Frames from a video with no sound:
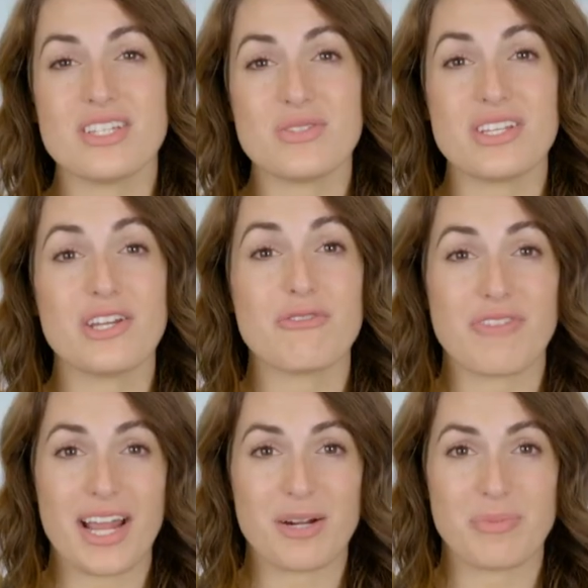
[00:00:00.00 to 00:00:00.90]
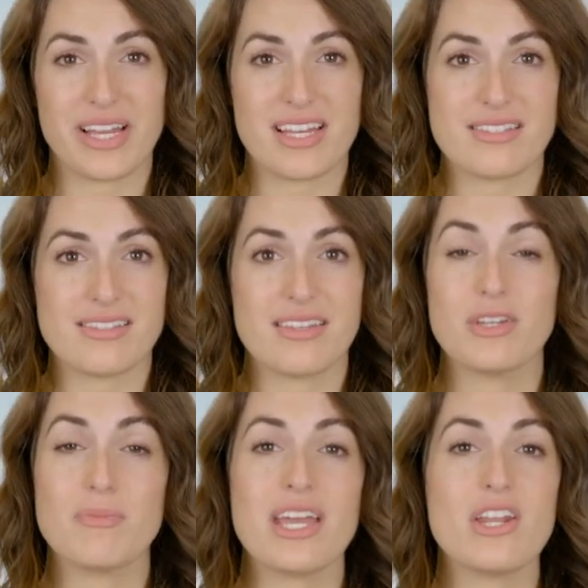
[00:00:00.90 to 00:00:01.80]
using your fireplace,
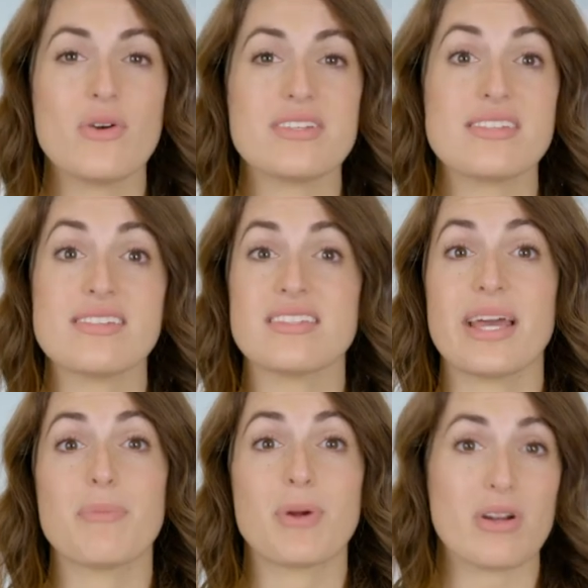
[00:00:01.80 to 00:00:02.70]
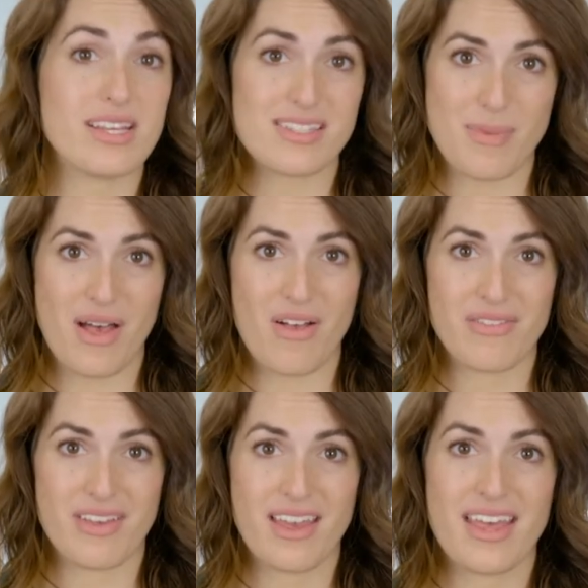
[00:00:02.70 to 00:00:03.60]
you may notice a slight burning
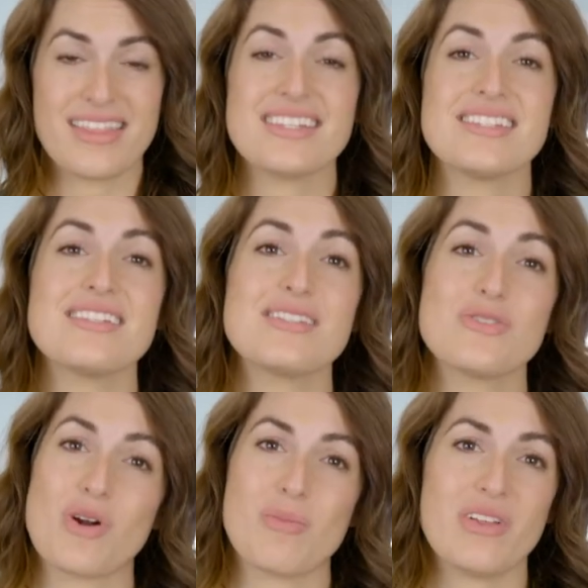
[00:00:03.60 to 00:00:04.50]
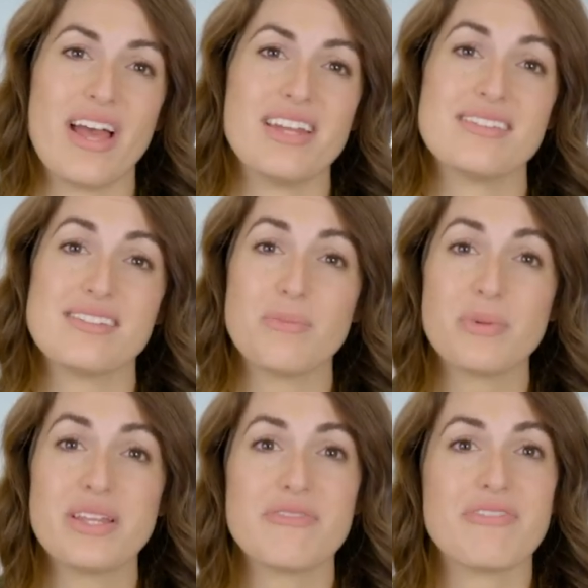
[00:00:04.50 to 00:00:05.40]
smell, this is normal and is
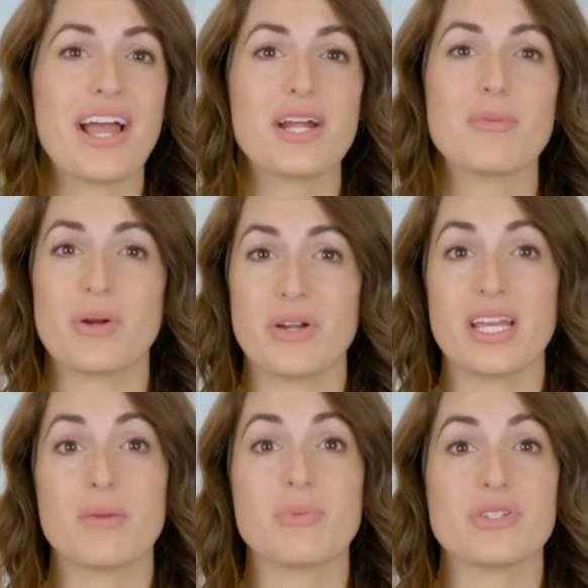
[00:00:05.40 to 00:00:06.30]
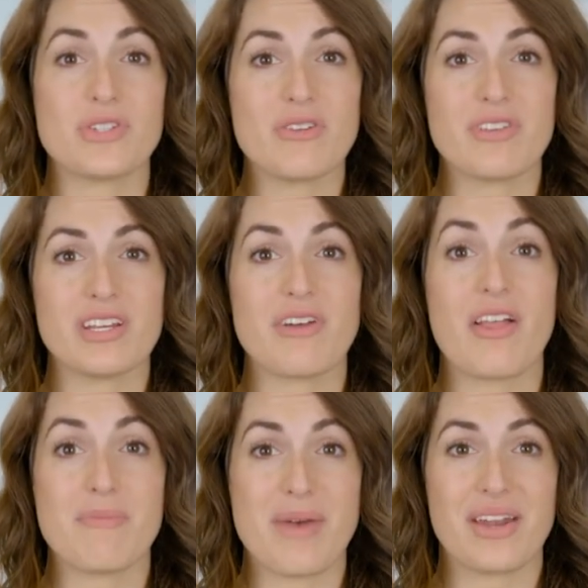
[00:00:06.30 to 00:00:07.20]
simply the fire burning a preservative
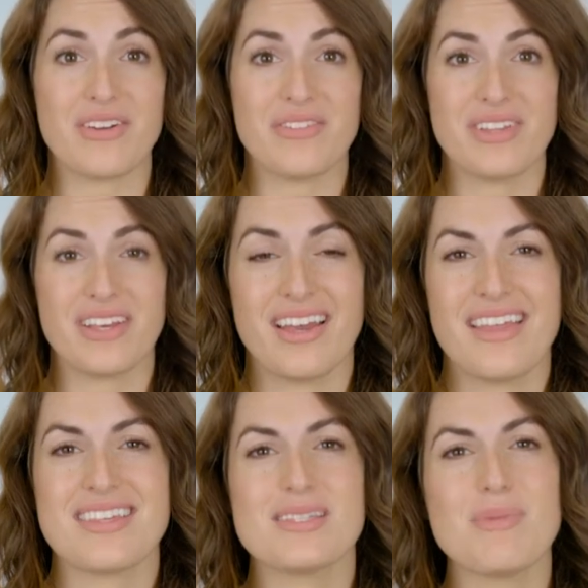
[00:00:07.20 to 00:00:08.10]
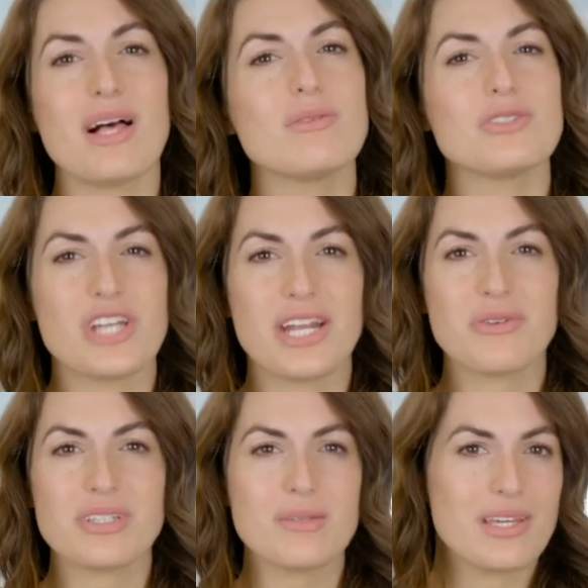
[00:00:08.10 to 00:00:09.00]
on the metal. The smell will
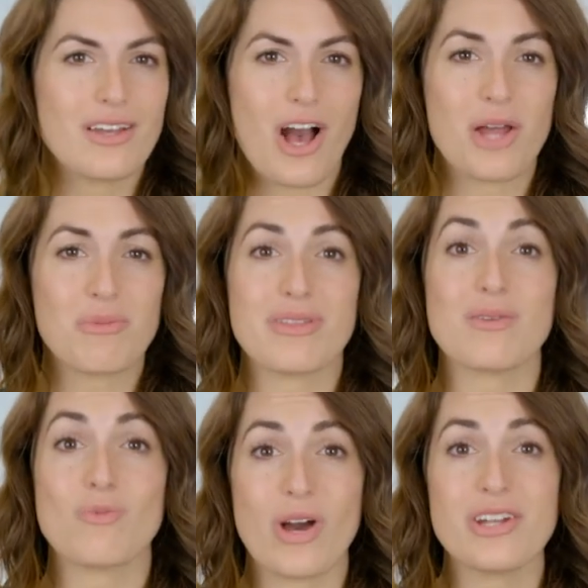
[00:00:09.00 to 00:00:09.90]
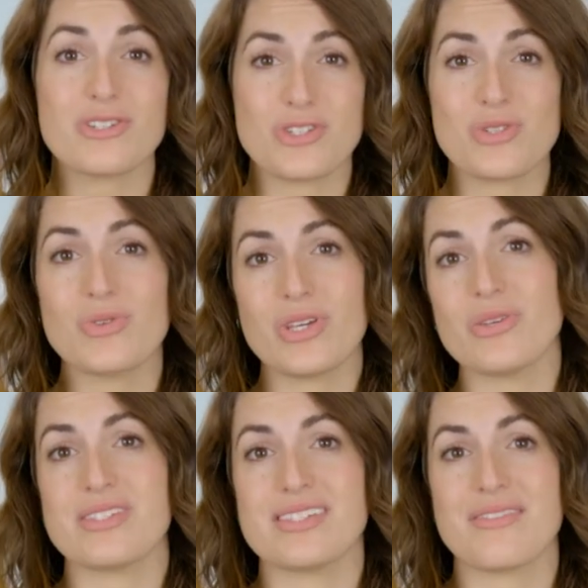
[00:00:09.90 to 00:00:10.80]
generally be gone within one or two
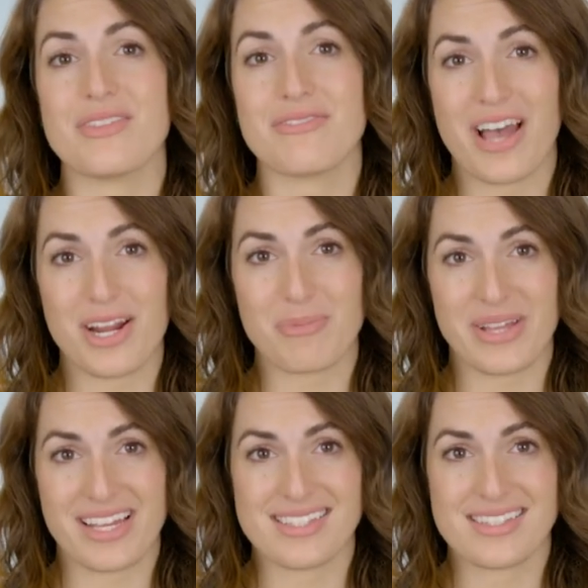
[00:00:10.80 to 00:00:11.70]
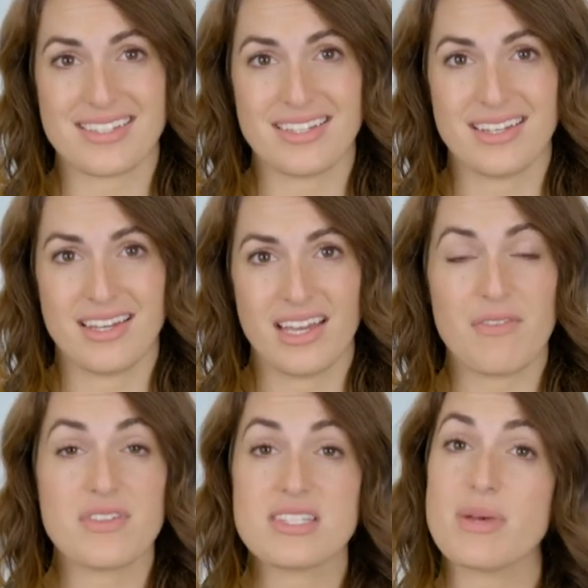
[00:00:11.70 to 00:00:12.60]
uses of the fireplace.
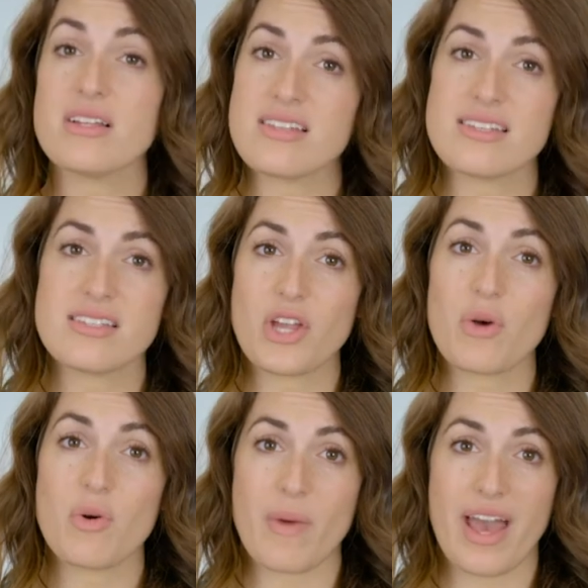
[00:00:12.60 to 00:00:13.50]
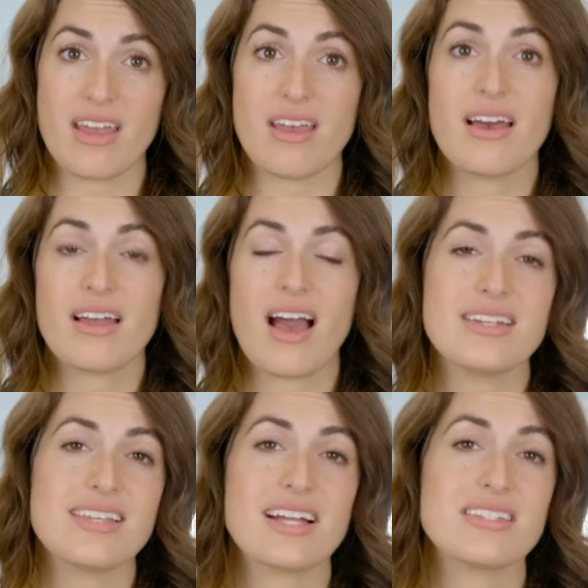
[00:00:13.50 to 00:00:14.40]
If the smell doesn't go away,
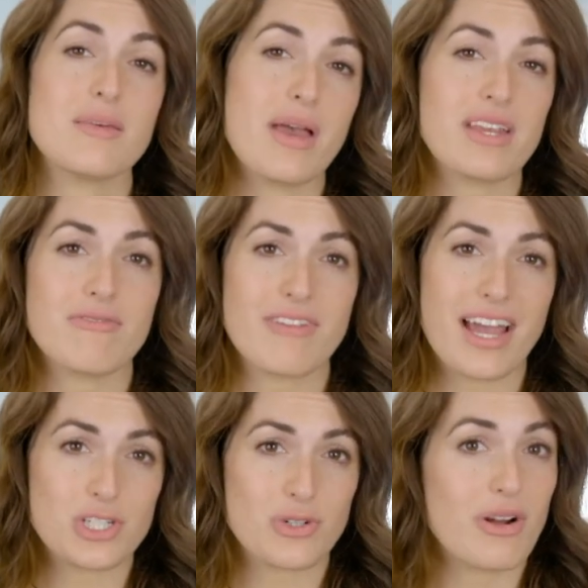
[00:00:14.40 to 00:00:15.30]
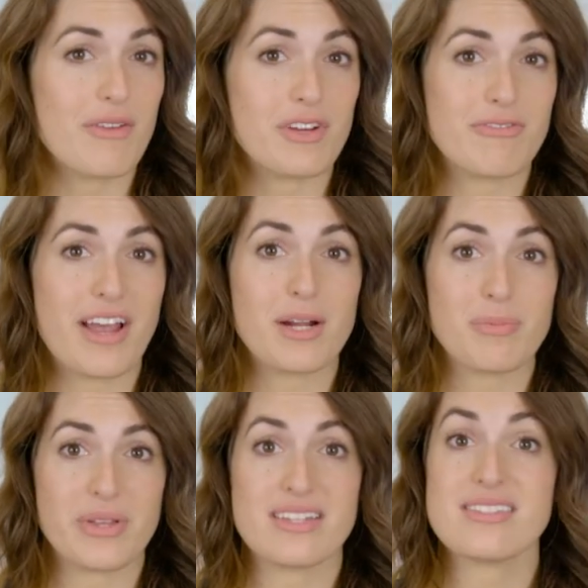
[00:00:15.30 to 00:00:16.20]
contact the manufacturer of your
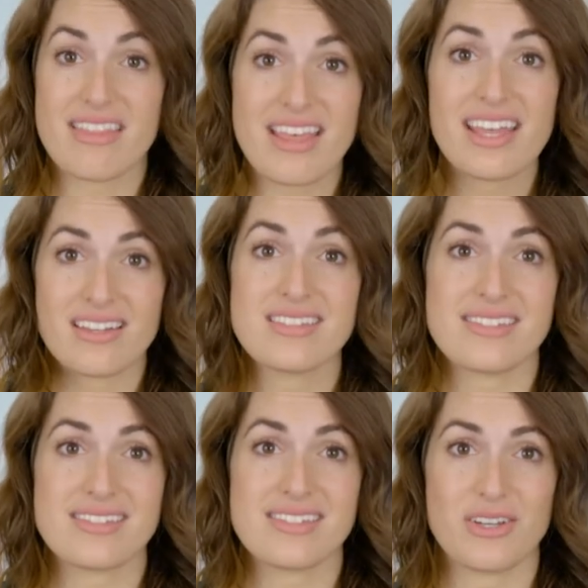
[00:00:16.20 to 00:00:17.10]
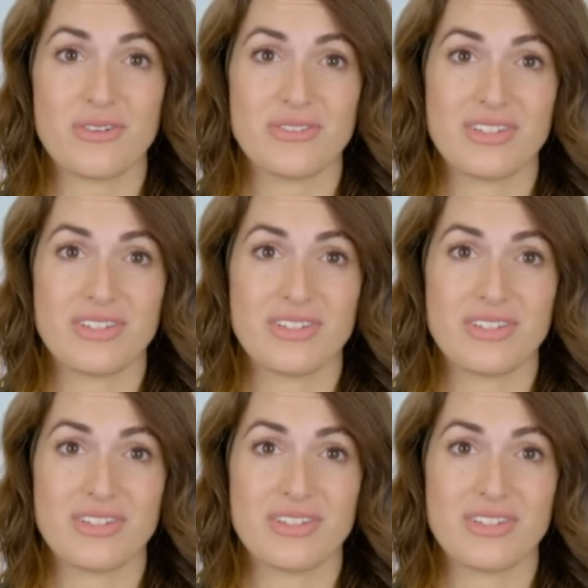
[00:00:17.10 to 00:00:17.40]
fireplace and they can assist you.